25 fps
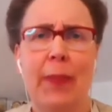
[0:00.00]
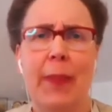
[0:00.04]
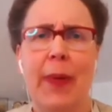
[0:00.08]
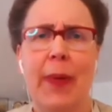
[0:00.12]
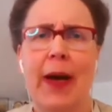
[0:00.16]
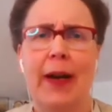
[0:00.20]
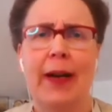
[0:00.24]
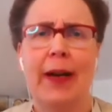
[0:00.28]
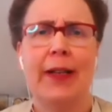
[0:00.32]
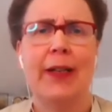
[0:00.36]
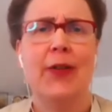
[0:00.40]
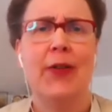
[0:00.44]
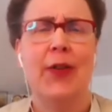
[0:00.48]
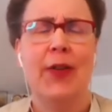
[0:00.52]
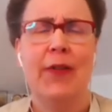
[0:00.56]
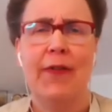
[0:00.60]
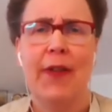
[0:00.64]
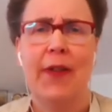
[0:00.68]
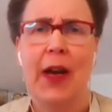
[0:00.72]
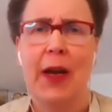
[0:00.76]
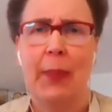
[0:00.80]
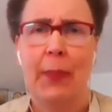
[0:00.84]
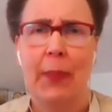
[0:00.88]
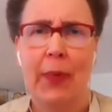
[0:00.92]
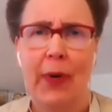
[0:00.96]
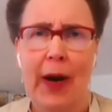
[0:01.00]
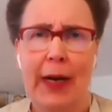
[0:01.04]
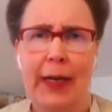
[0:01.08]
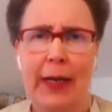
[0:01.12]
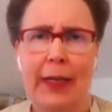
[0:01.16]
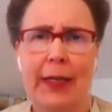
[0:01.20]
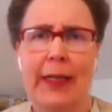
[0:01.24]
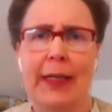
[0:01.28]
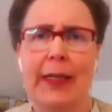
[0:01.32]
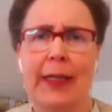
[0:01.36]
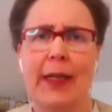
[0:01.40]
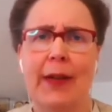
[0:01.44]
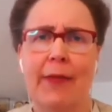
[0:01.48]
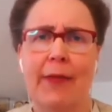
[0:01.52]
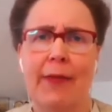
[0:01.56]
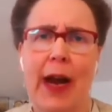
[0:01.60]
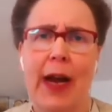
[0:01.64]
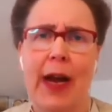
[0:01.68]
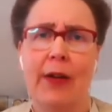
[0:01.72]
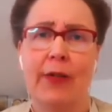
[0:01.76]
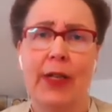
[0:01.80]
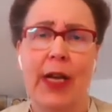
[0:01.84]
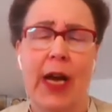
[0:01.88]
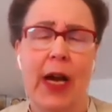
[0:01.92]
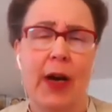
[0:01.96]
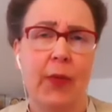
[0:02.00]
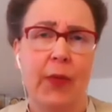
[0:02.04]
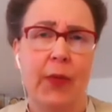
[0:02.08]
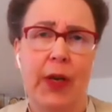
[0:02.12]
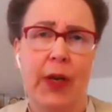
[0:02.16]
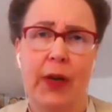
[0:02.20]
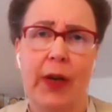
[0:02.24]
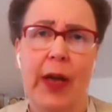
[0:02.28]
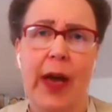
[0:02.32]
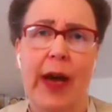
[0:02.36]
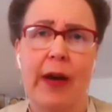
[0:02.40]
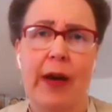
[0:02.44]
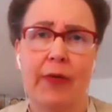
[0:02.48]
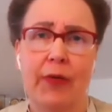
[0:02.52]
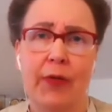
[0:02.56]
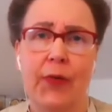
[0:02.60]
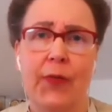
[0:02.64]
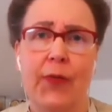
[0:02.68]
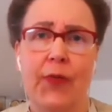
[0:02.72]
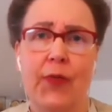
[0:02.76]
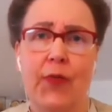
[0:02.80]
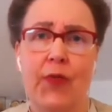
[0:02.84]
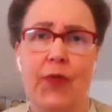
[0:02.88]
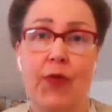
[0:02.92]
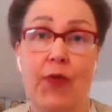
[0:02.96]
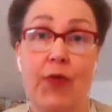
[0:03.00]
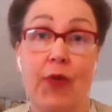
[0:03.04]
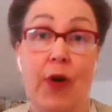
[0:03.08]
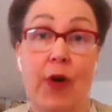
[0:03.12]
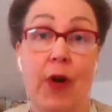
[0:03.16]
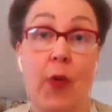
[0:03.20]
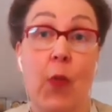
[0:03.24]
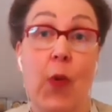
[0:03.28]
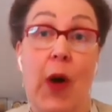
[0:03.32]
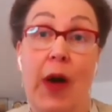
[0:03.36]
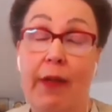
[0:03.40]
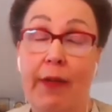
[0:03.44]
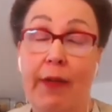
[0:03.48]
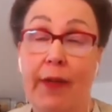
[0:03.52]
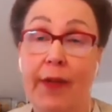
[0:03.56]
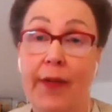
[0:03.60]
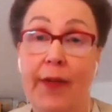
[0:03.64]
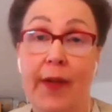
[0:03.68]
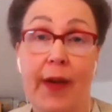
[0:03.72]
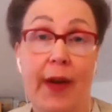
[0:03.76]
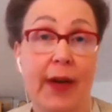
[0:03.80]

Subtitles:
but a unifying practice around how we account for wealth,